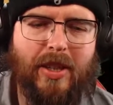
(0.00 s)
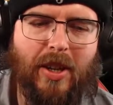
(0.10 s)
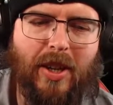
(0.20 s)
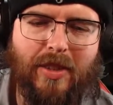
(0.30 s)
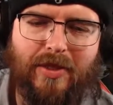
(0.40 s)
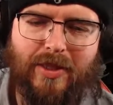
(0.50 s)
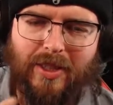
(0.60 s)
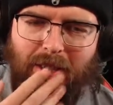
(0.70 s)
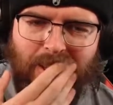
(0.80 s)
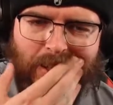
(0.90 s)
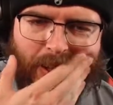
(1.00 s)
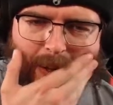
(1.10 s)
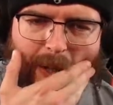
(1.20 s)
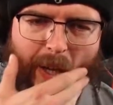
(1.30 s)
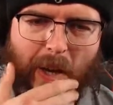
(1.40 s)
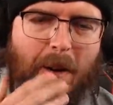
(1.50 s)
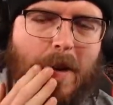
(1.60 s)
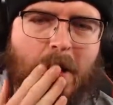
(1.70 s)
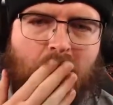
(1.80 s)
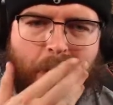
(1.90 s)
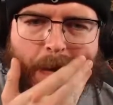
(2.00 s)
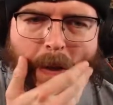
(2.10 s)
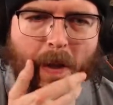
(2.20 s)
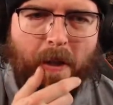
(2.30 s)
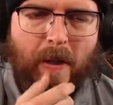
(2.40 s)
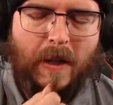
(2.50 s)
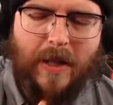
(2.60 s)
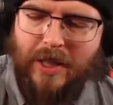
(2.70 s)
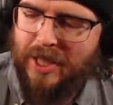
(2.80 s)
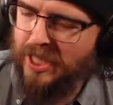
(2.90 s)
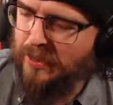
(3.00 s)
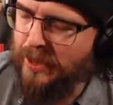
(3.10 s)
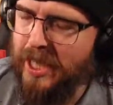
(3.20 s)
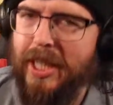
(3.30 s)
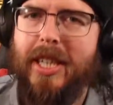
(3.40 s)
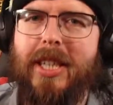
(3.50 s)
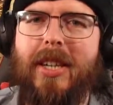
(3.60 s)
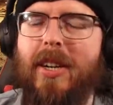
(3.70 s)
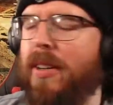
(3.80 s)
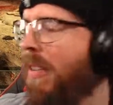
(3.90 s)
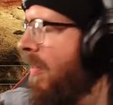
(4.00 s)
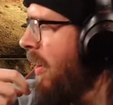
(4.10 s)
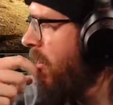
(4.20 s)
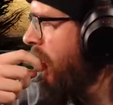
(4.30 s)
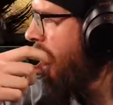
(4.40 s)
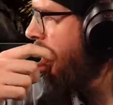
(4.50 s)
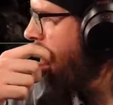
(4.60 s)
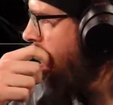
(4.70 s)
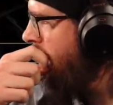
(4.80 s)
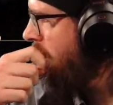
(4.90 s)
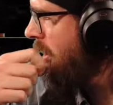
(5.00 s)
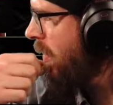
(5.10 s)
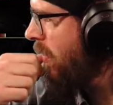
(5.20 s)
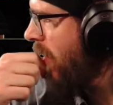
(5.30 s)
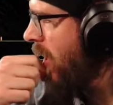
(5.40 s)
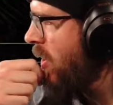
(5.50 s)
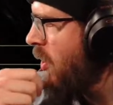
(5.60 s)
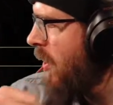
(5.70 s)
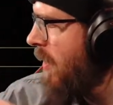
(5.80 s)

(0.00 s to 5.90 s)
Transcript: off. Okay. This is the beginning of a real fucking rage.